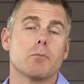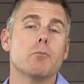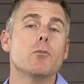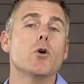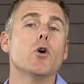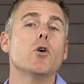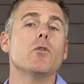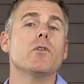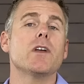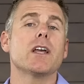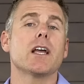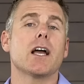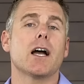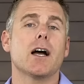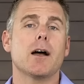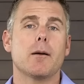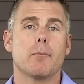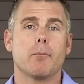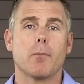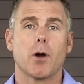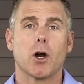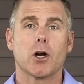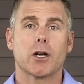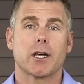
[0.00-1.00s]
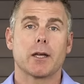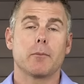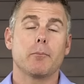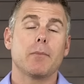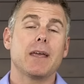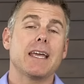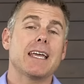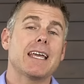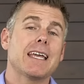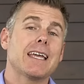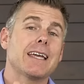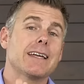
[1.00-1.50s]
Moving up market,
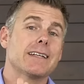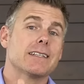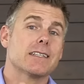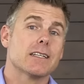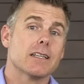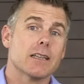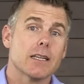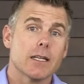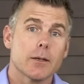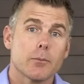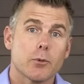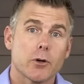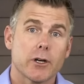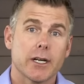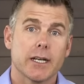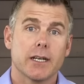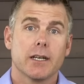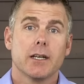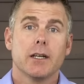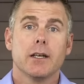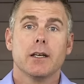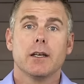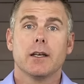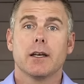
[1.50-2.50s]
making a deliberate